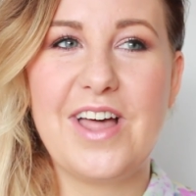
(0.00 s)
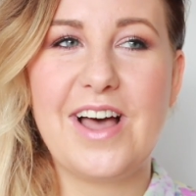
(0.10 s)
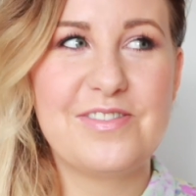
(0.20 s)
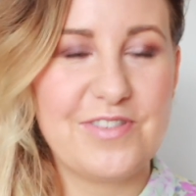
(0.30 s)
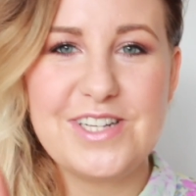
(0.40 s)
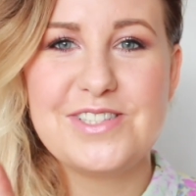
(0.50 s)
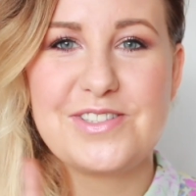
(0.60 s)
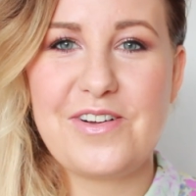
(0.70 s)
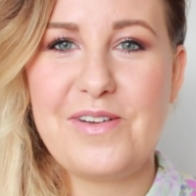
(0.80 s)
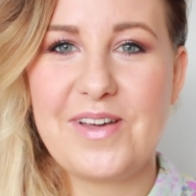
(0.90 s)
A funny
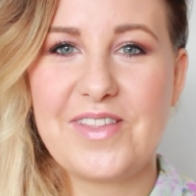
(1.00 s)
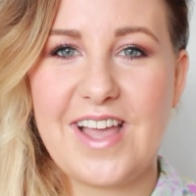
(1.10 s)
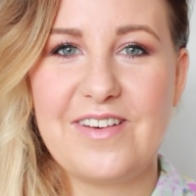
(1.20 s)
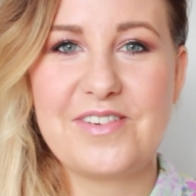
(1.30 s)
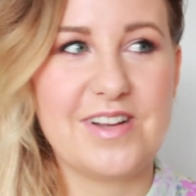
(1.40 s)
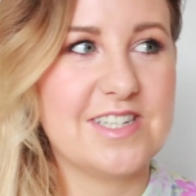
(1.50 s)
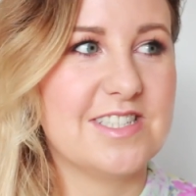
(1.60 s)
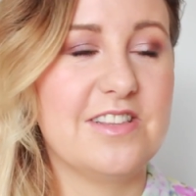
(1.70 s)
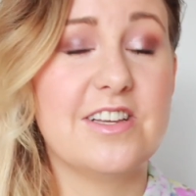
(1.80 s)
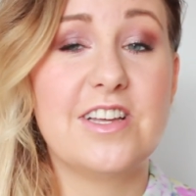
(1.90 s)
story about the counter
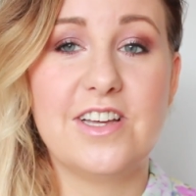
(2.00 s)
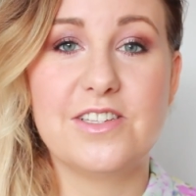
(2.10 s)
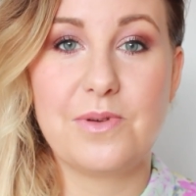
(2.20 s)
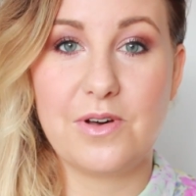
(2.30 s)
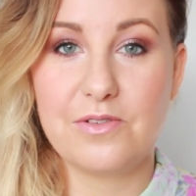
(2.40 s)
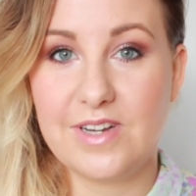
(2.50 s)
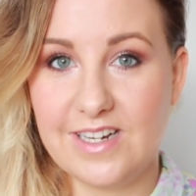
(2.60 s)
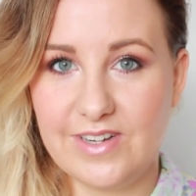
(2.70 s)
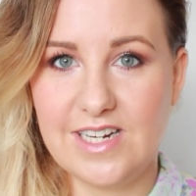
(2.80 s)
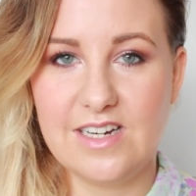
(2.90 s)
actually, the girls were all
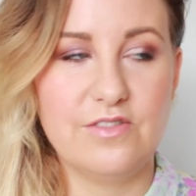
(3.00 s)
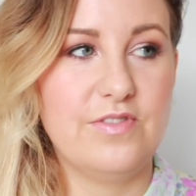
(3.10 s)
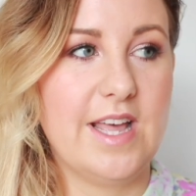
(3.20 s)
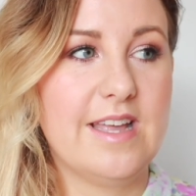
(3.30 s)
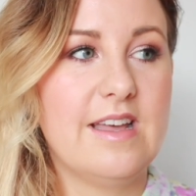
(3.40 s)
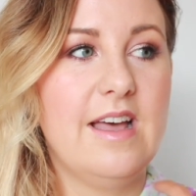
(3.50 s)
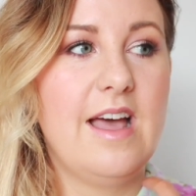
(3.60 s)
really, really lovely.